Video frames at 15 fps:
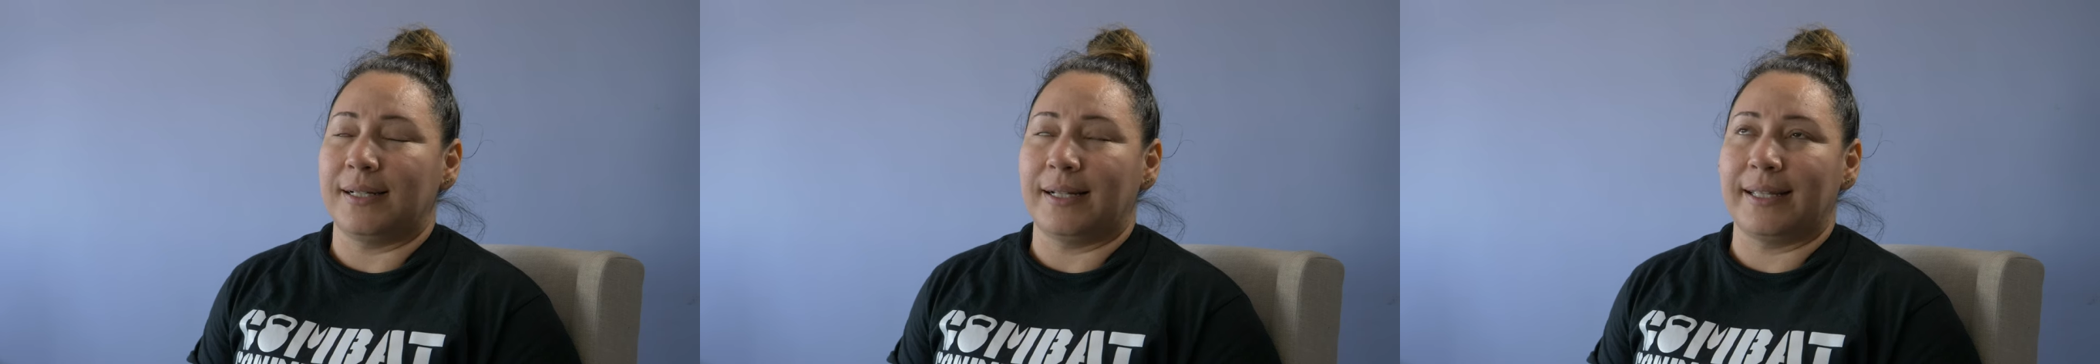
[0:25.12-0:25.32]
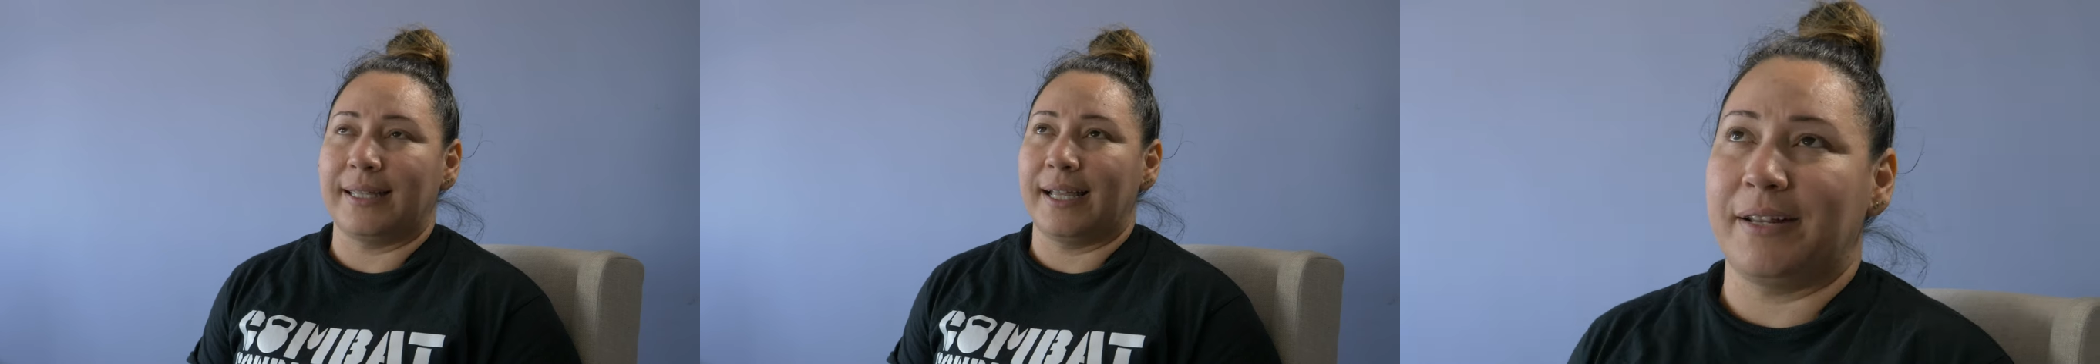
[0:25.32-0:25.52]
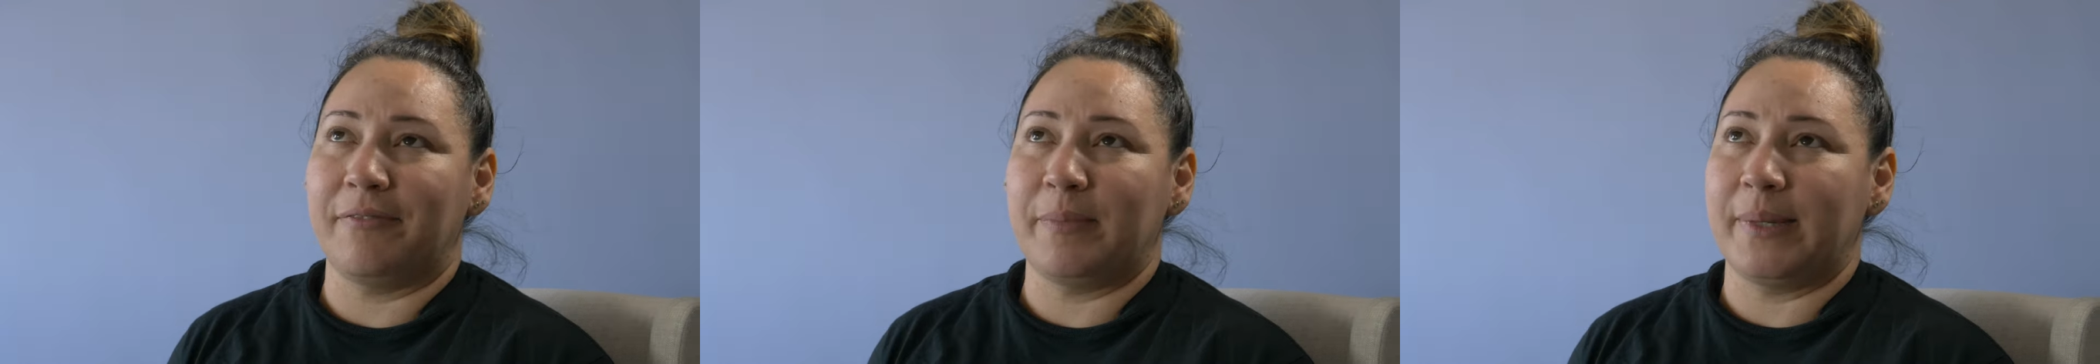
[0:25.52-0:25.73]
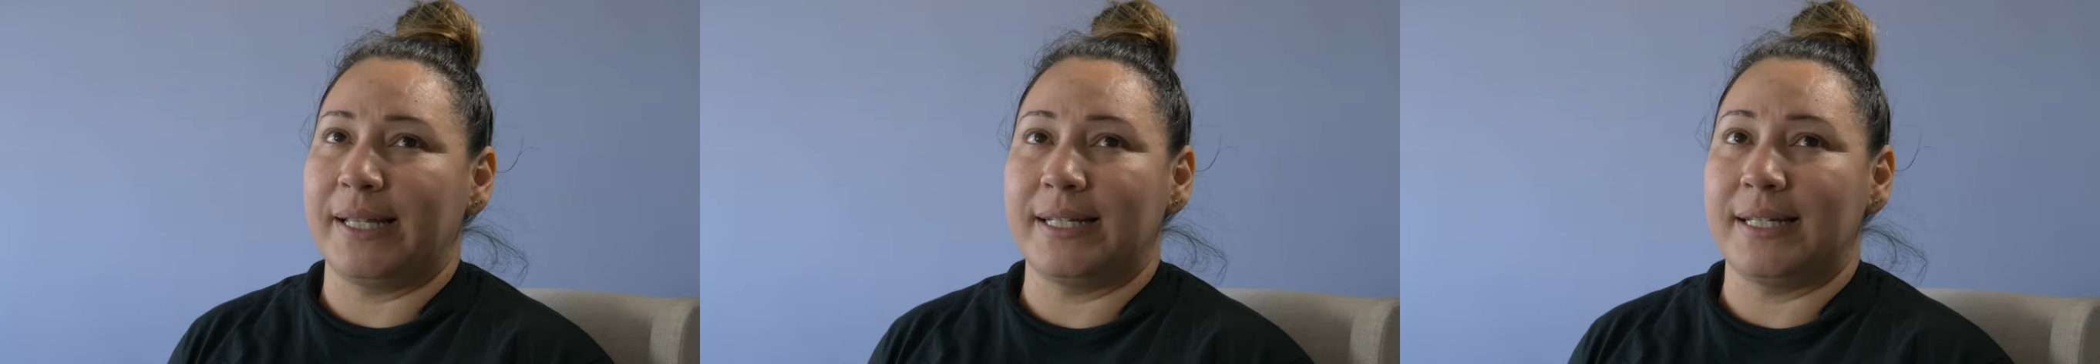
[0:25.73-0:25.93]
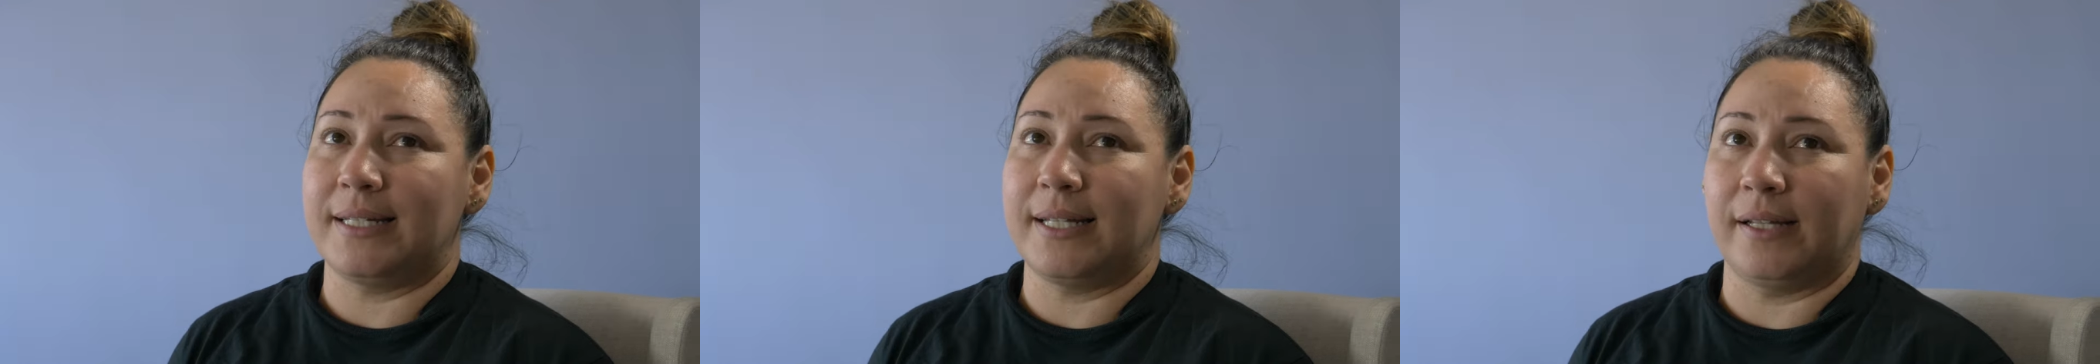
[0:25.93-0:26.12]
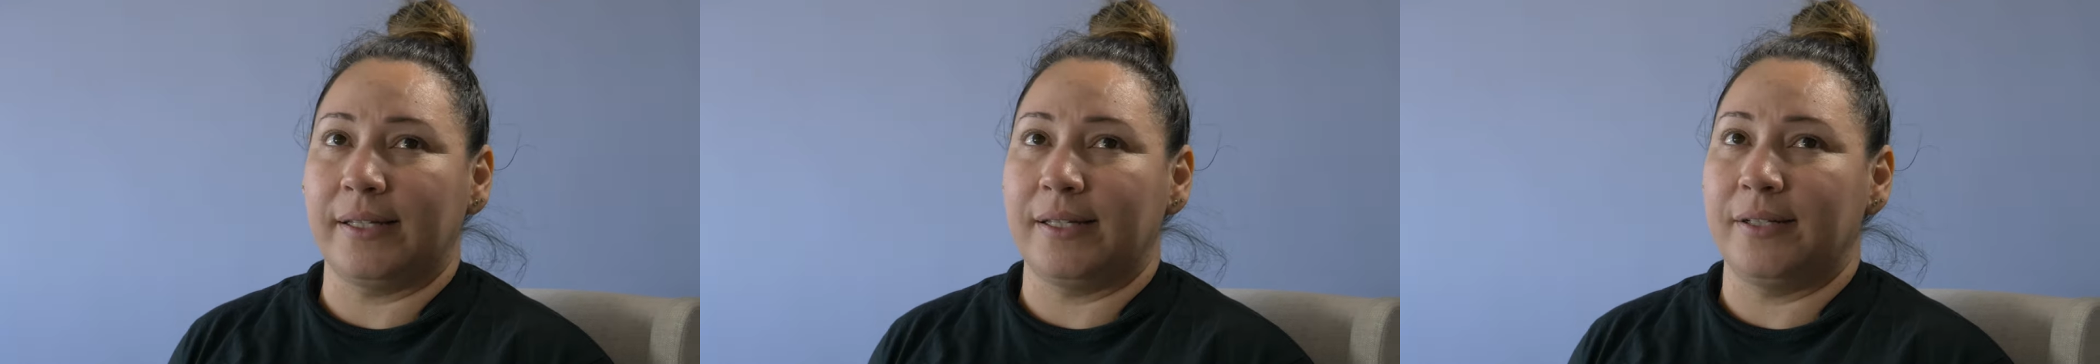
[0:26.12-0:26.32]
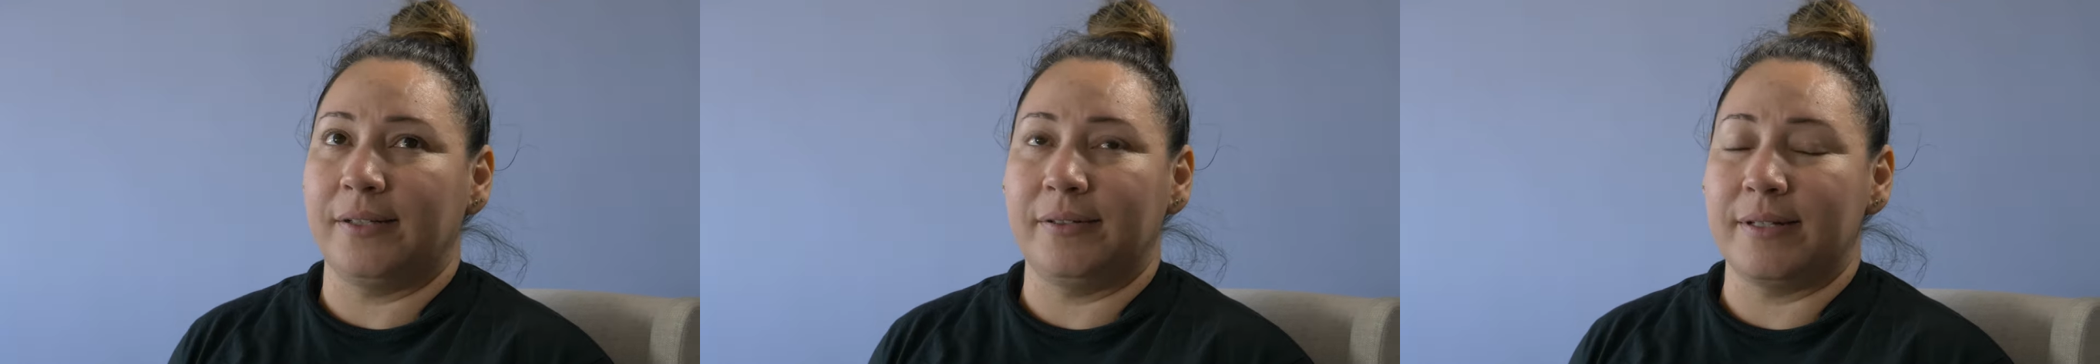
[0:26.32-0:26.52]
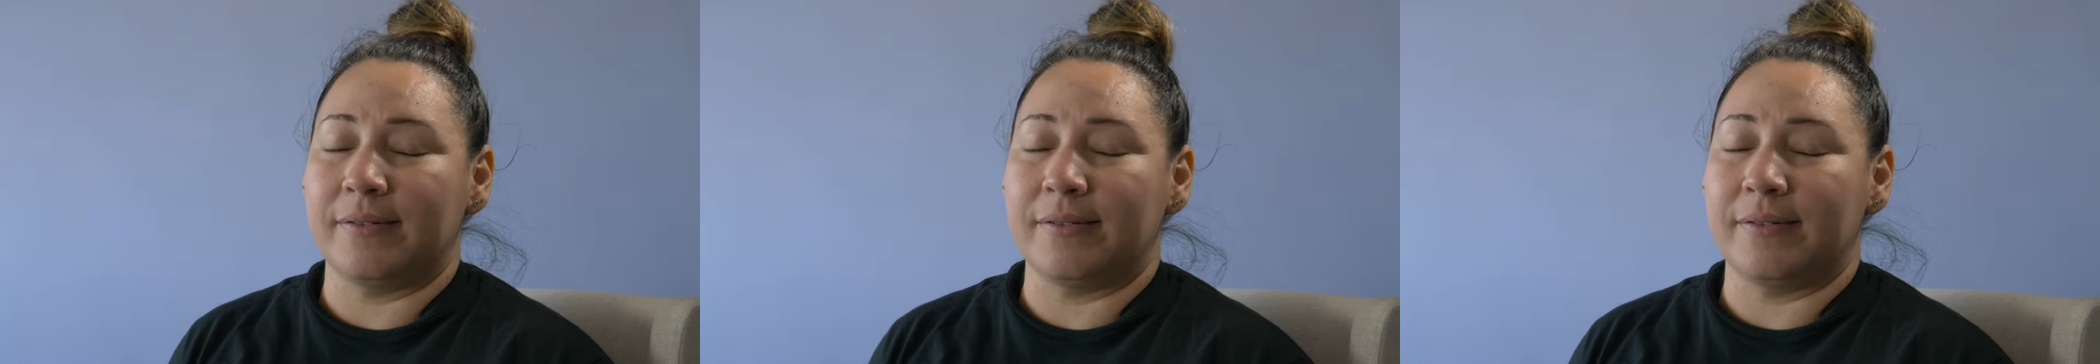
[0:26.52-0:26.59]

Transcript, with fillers: I can't even begin to tell you.